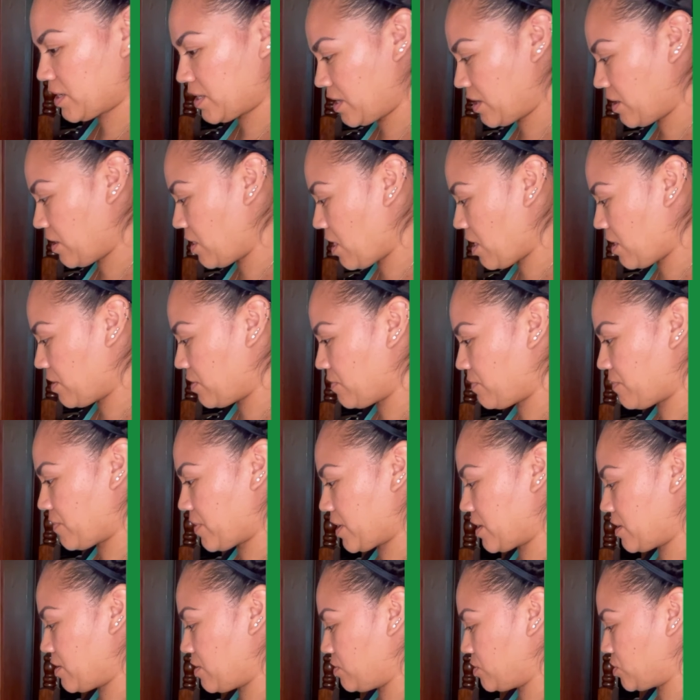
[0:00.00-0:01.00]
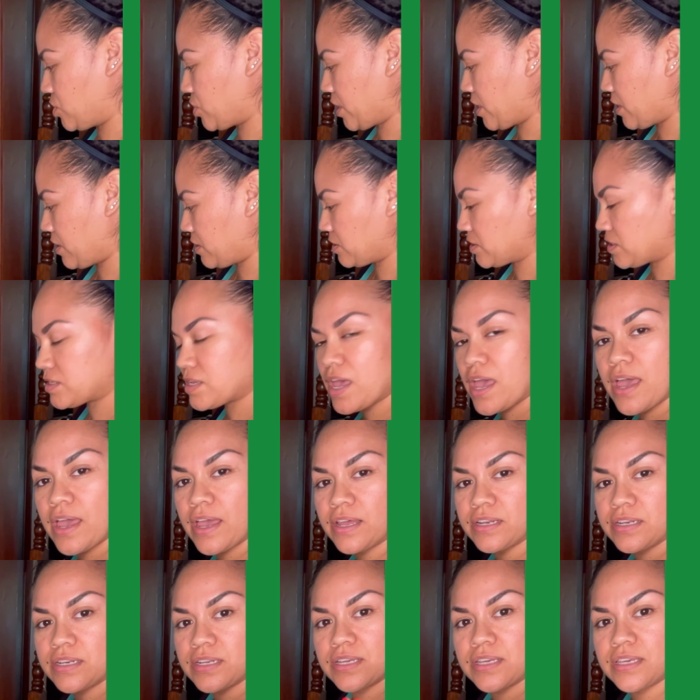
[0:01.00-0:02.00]
kill all the freaking nutrients
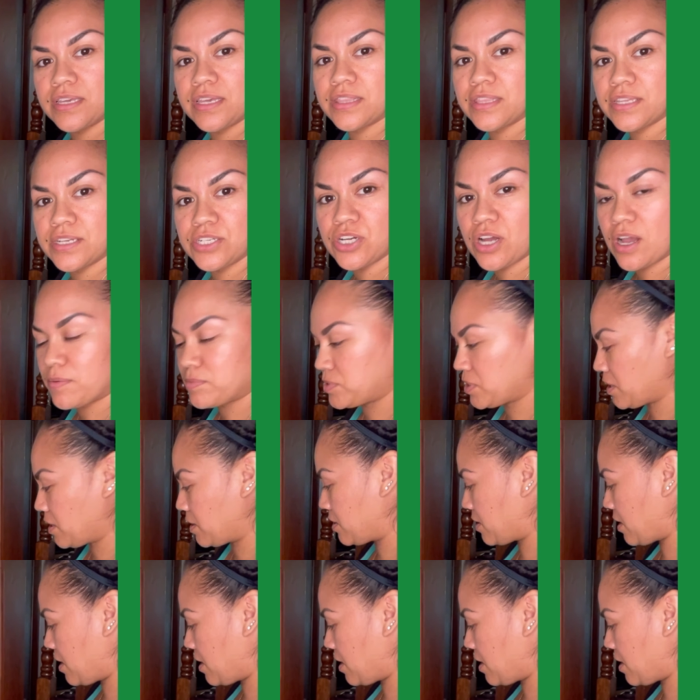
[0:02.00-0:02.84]
and get the job done